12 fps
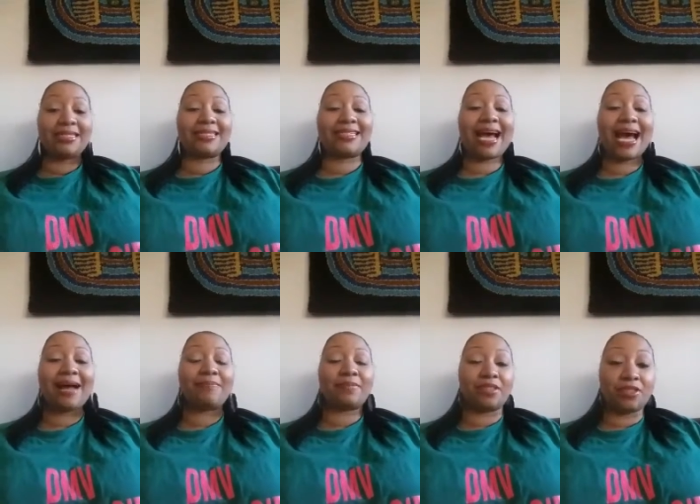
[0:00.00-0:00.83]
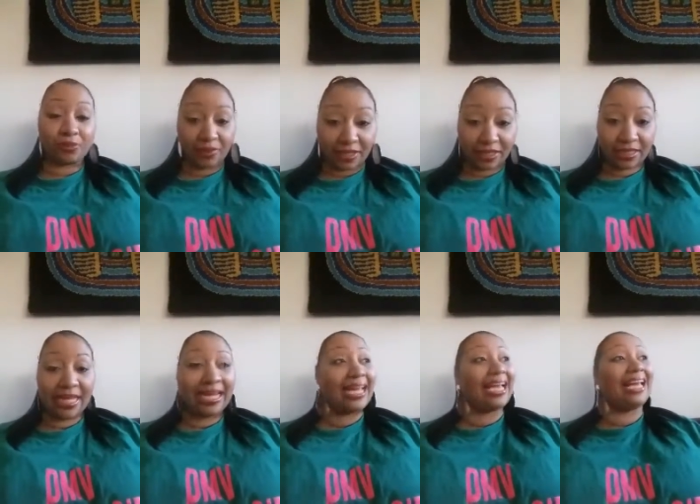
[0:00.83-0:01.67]
Stop doing it.
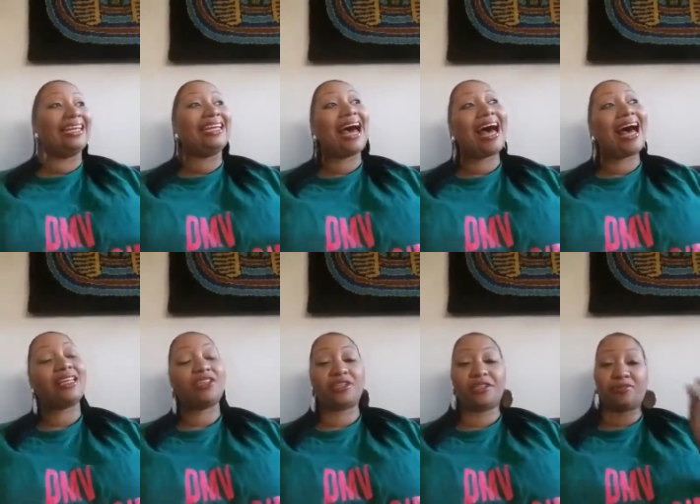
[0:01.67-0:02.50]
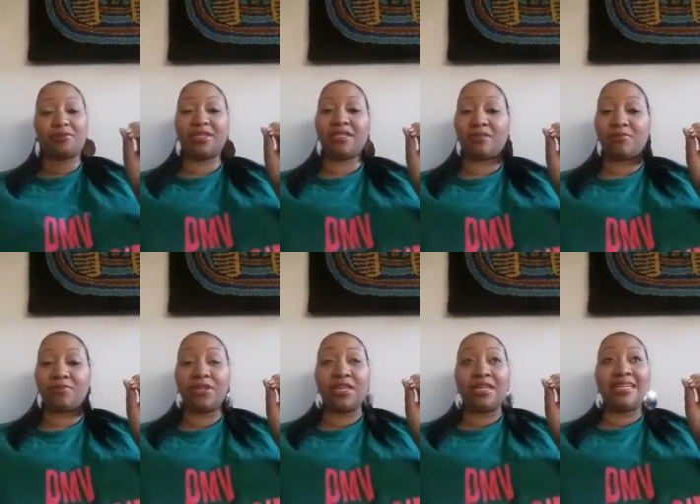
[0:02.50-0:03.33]
And not that you're the
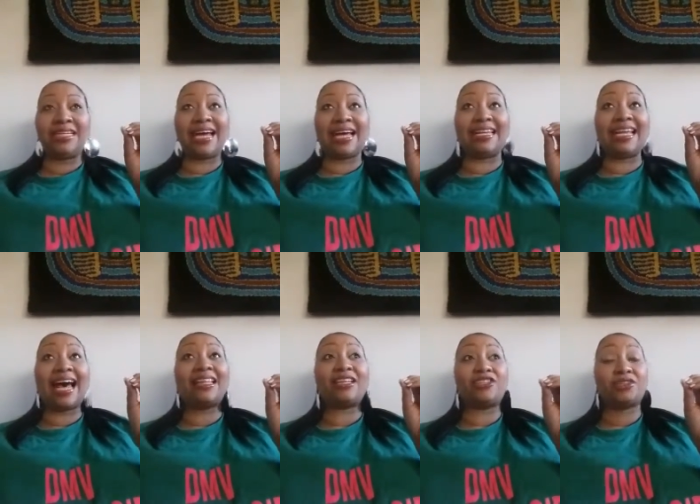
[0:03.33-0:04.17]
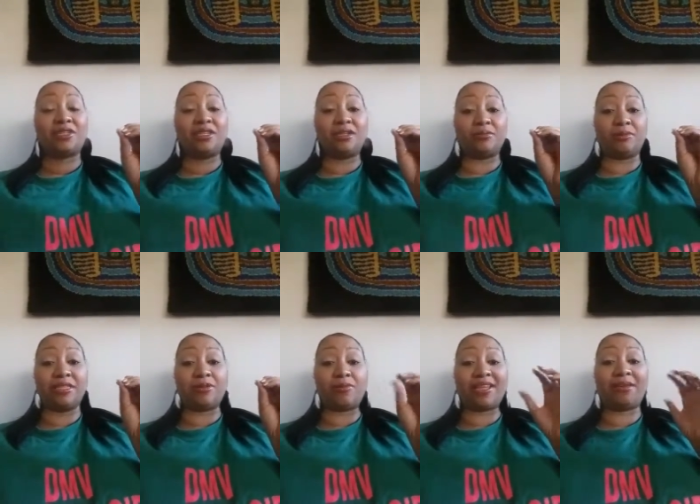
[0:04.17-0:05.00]
reason, not, not that you're the
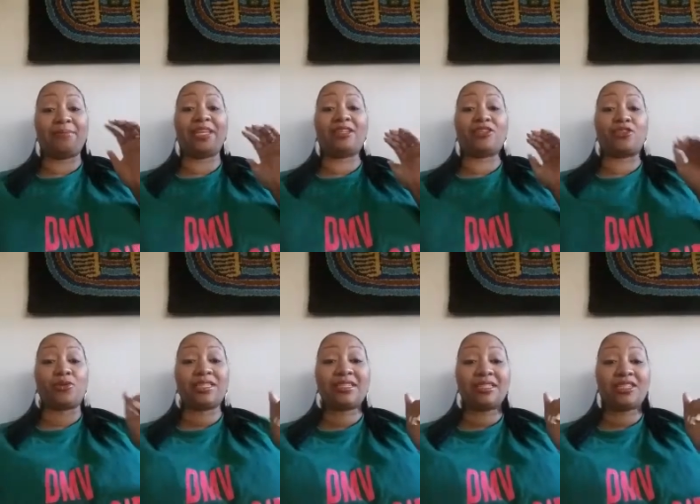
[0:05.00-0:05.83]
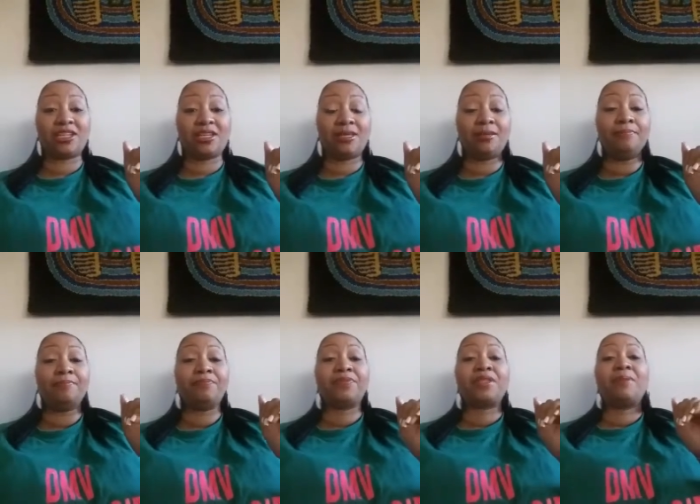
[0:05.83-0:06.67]
reason why they made the choice to cheat,
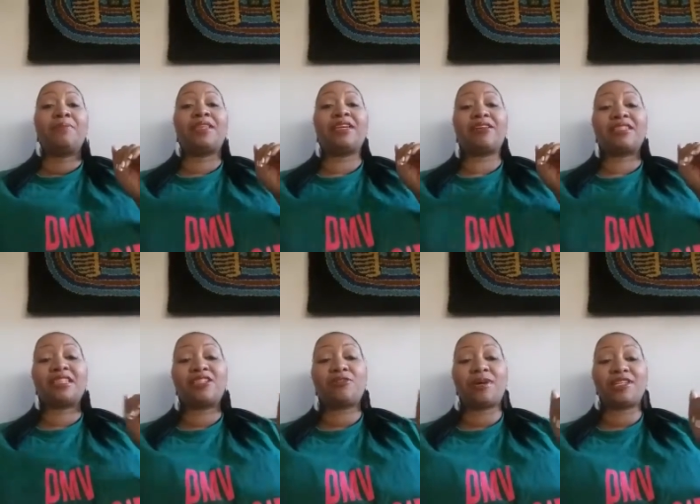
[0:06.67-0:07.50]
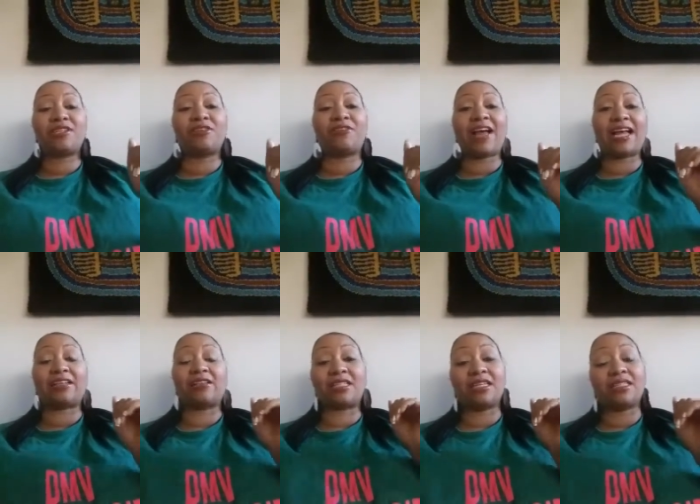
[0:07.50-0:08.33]
but there are situational
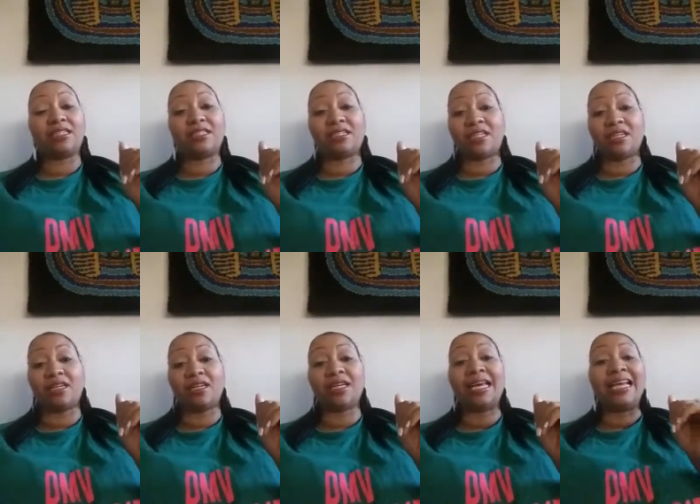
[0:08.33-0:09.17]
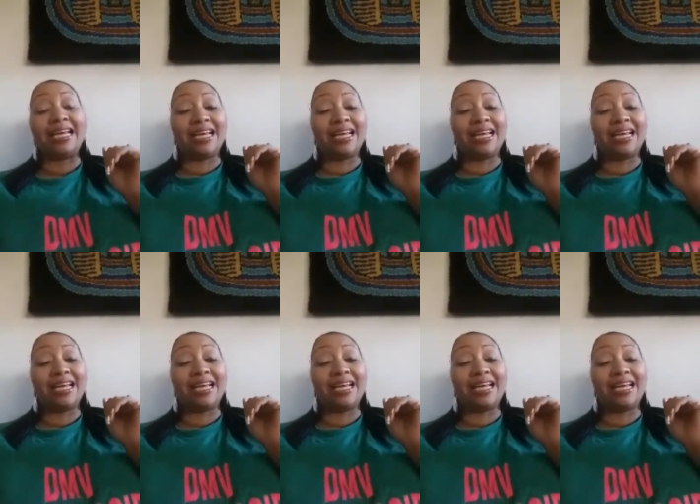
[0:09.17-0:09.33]
factors that lead to cheating.